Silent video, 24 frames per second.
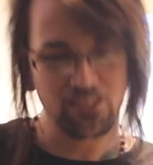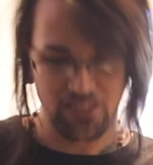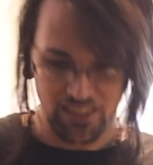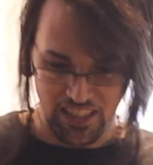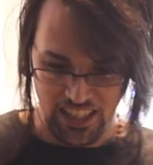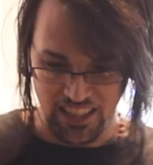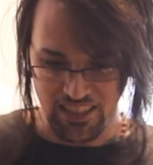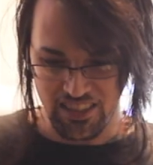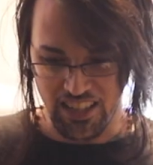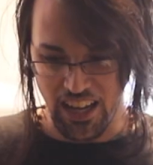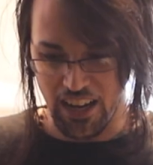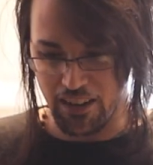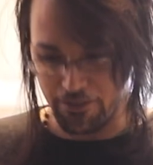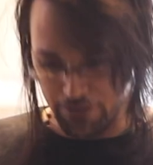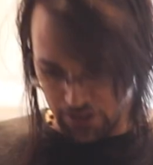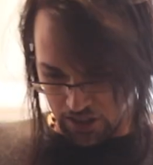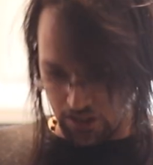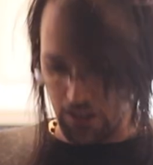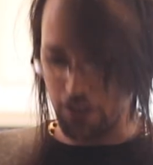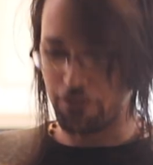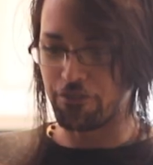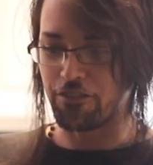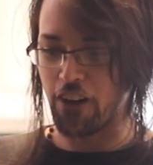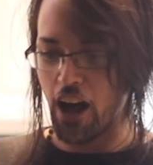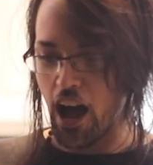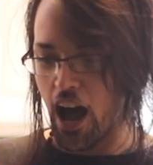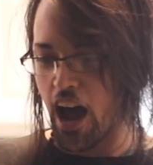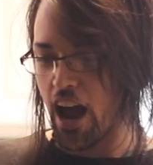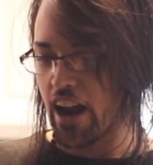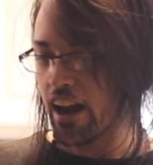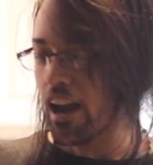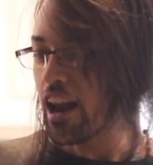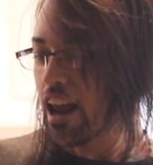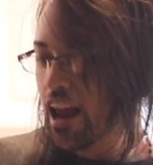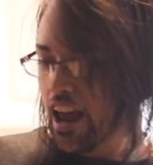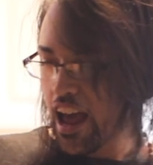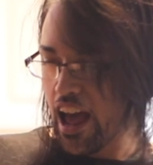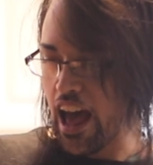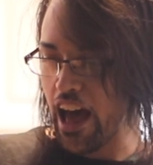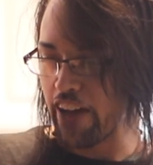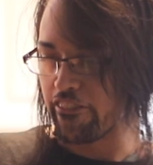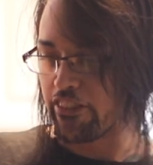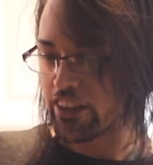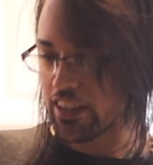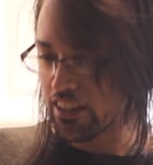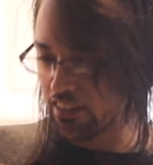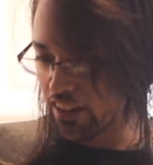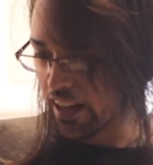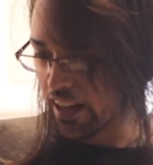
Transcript: instead of Stefan having